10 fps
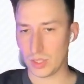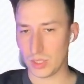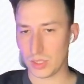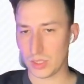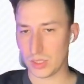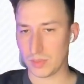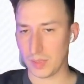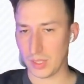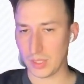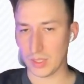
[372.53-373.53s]
just
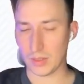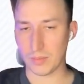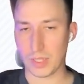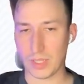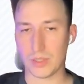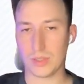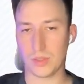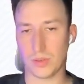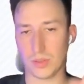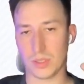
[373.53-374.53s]
split it in bunch,
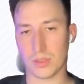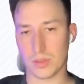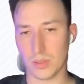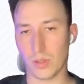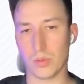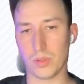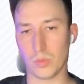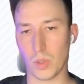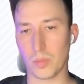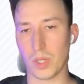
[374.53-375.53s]
so it's going
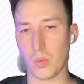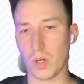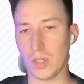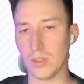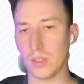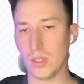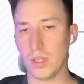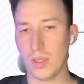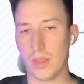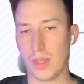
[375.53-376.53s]
one by one,
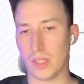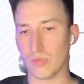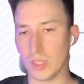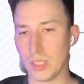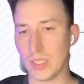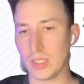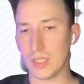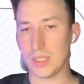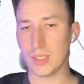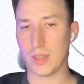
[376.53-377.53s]
then read
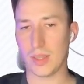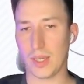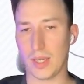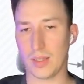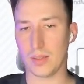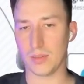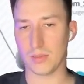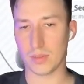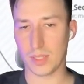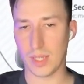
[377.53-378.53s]
it, then
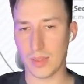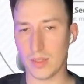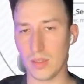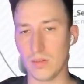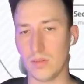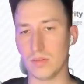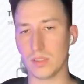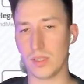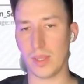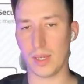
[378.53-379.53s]
get the
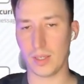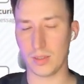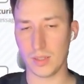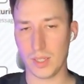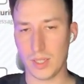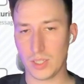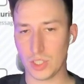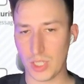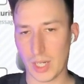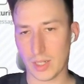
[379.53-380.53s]
news, then
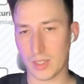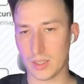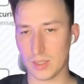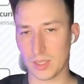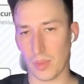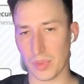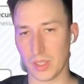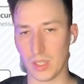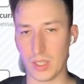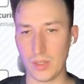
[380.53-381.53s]
check
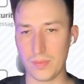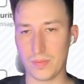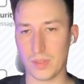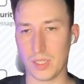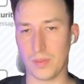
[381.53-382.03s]
something, if